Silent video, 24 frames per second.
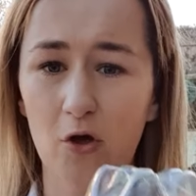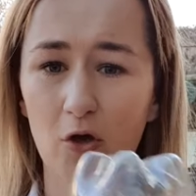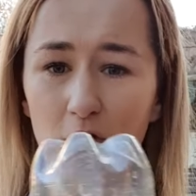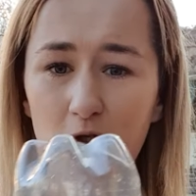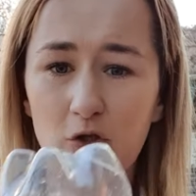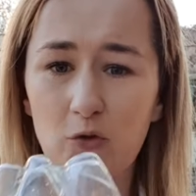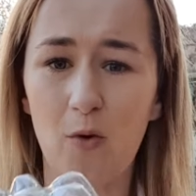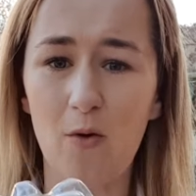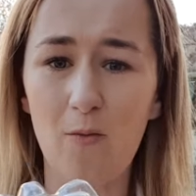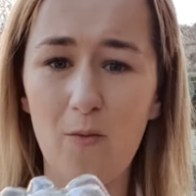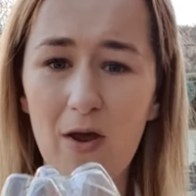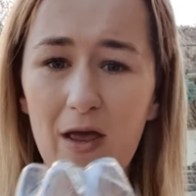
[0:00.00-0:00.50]

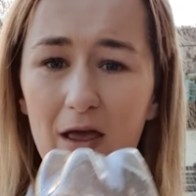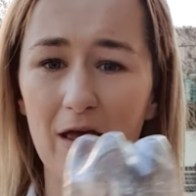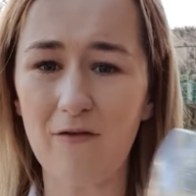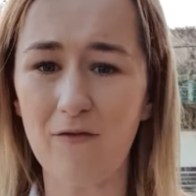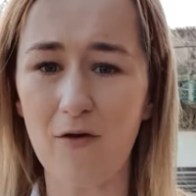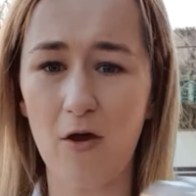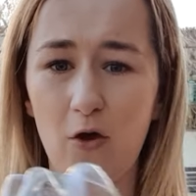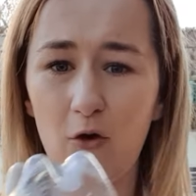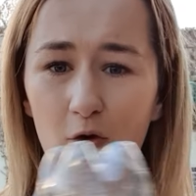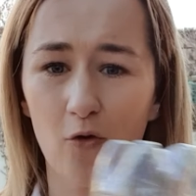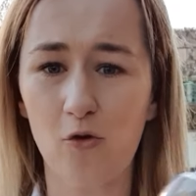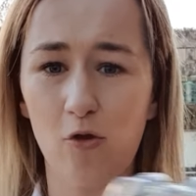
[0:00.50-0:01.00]
So when we give
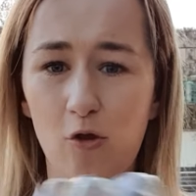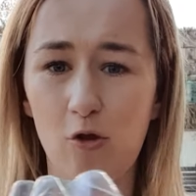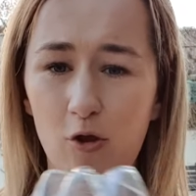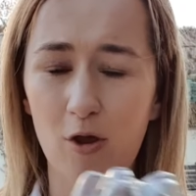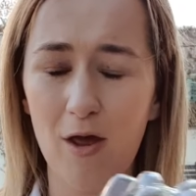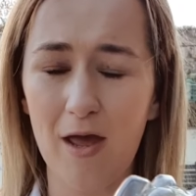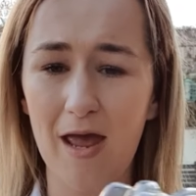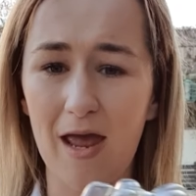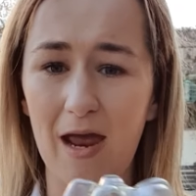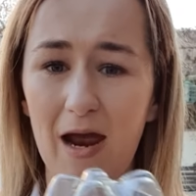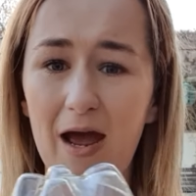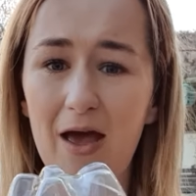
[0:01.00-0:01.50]
it a good
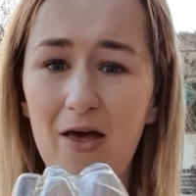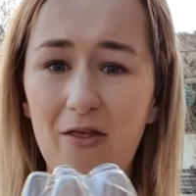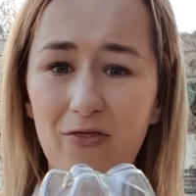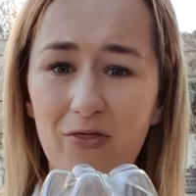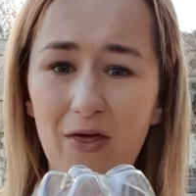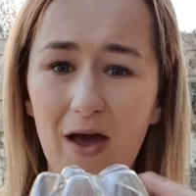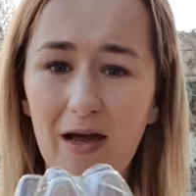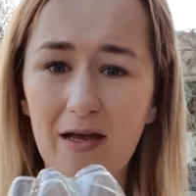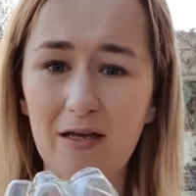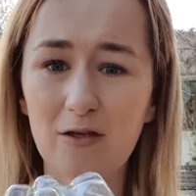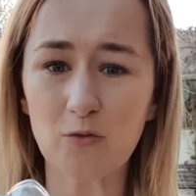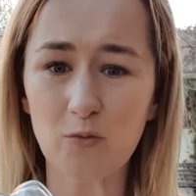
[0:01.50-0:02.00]
shake,
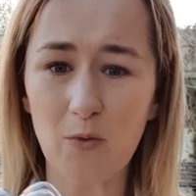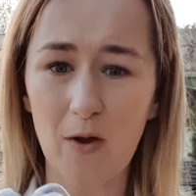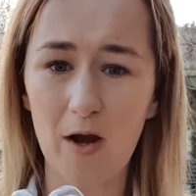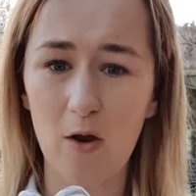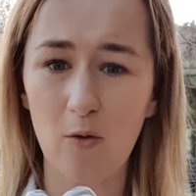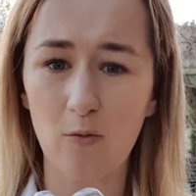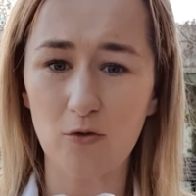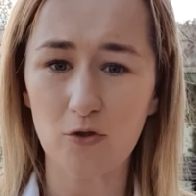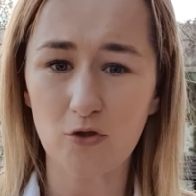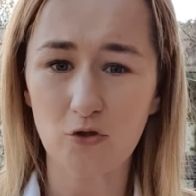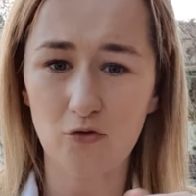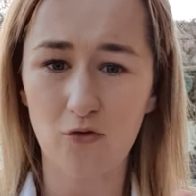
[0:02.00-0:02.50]
that is when it
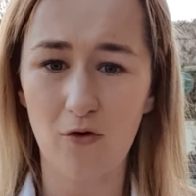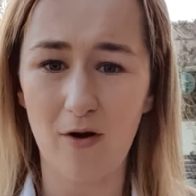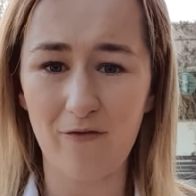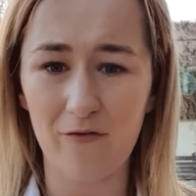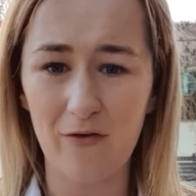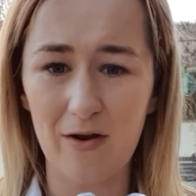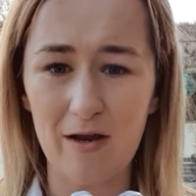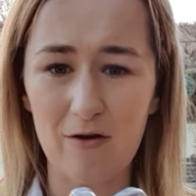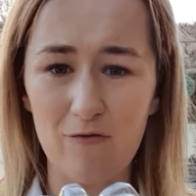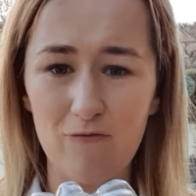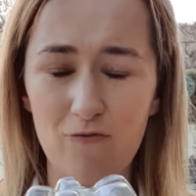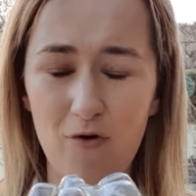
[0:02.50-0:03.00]
was
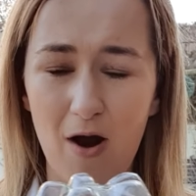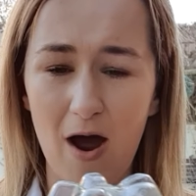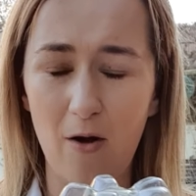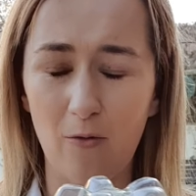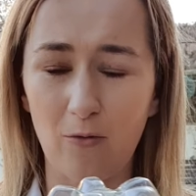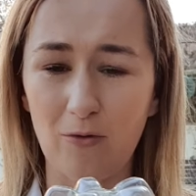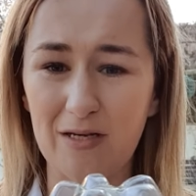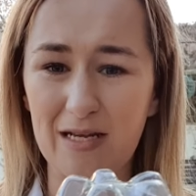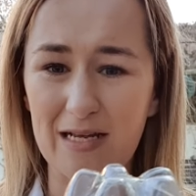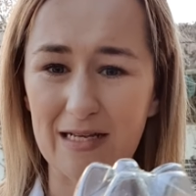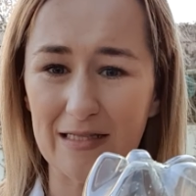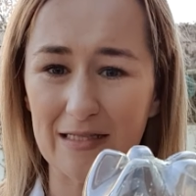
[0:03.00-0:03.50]
traveling
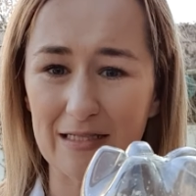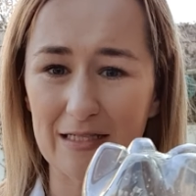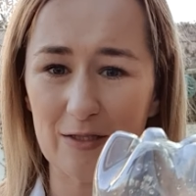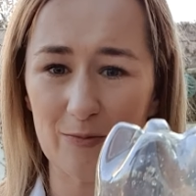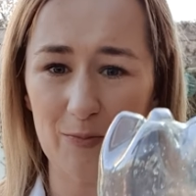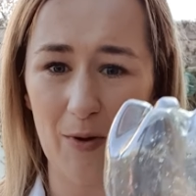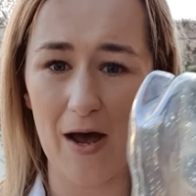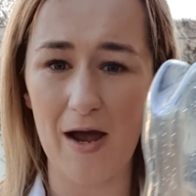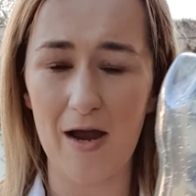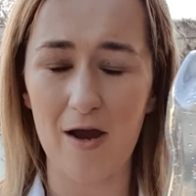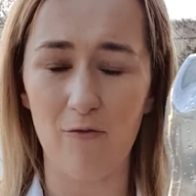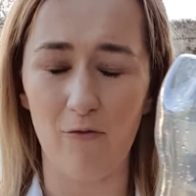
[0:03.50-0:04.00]
round in
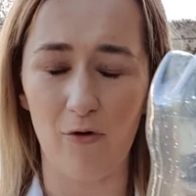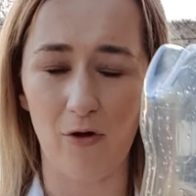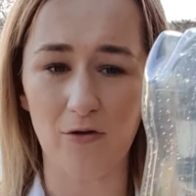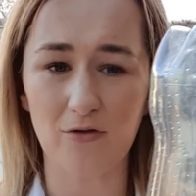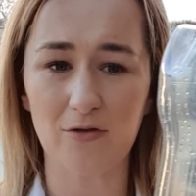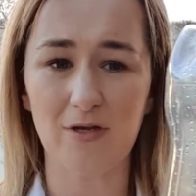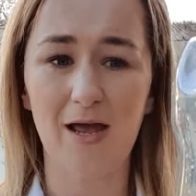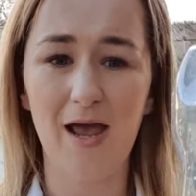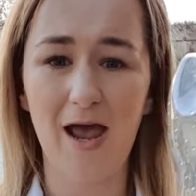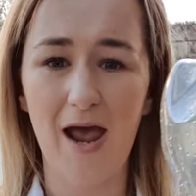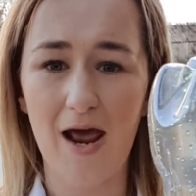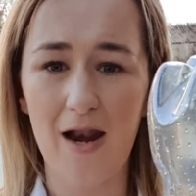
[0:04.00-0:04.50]
spirals,
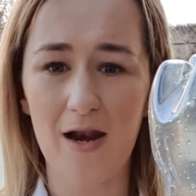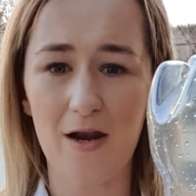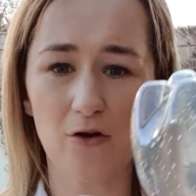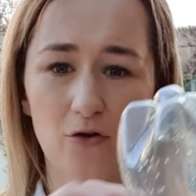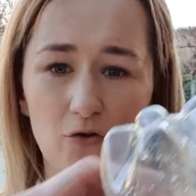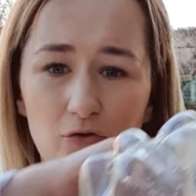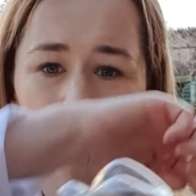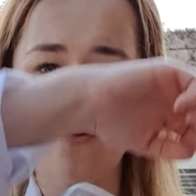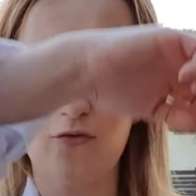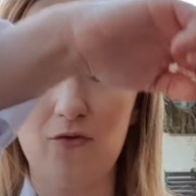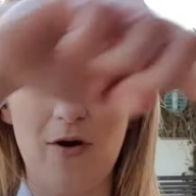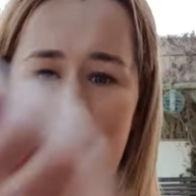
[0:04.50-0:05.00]
and it
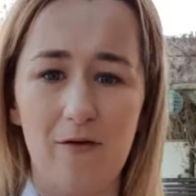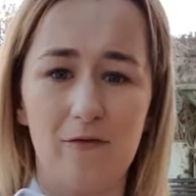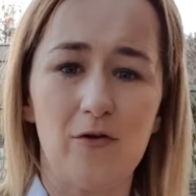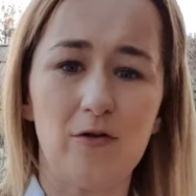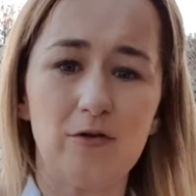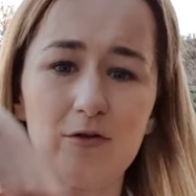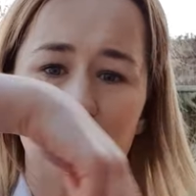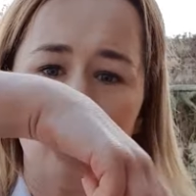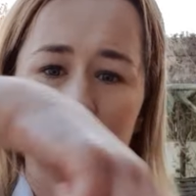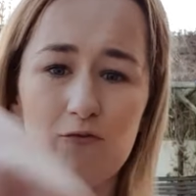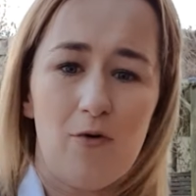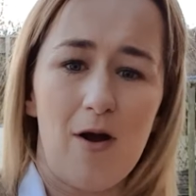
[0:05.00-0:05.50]

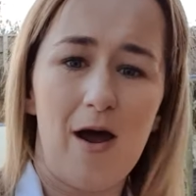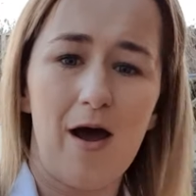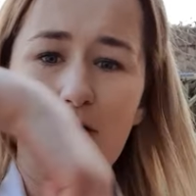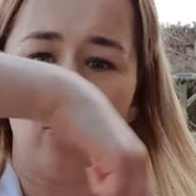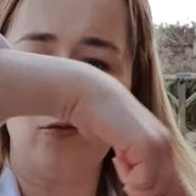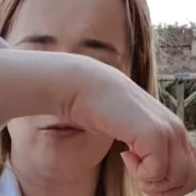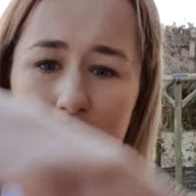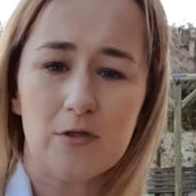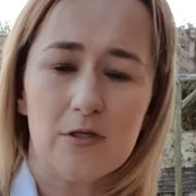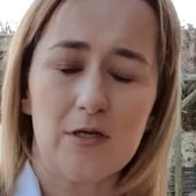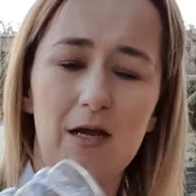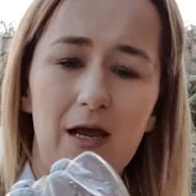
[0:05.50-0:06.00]
travels
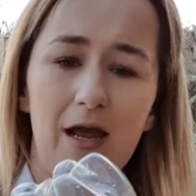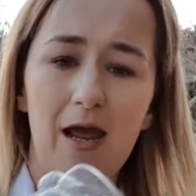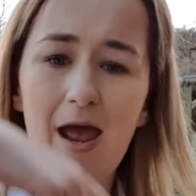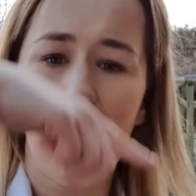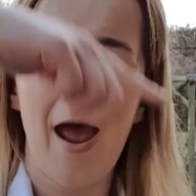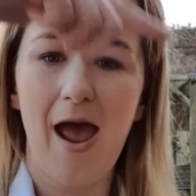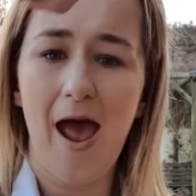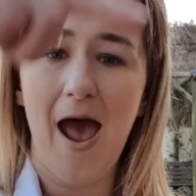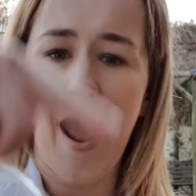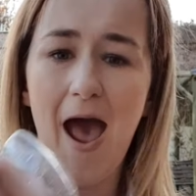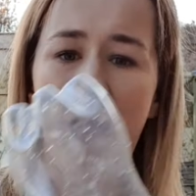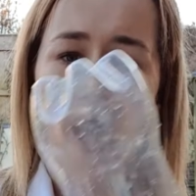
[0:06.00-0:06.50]
around
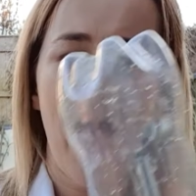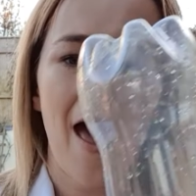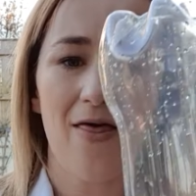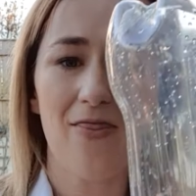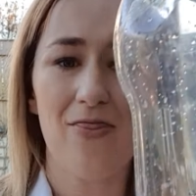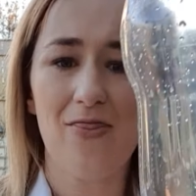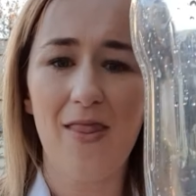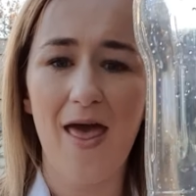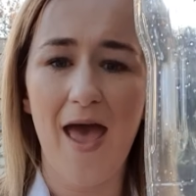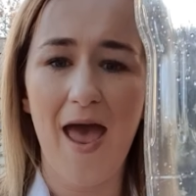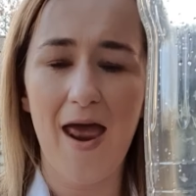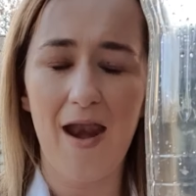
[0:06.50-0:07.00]

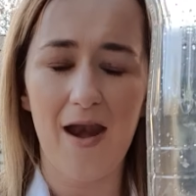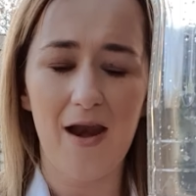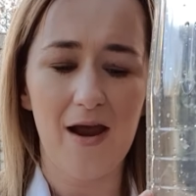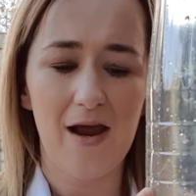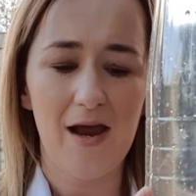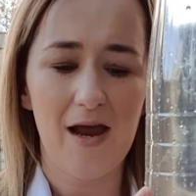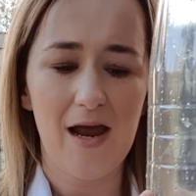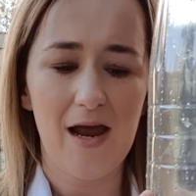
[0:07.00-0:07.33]
and then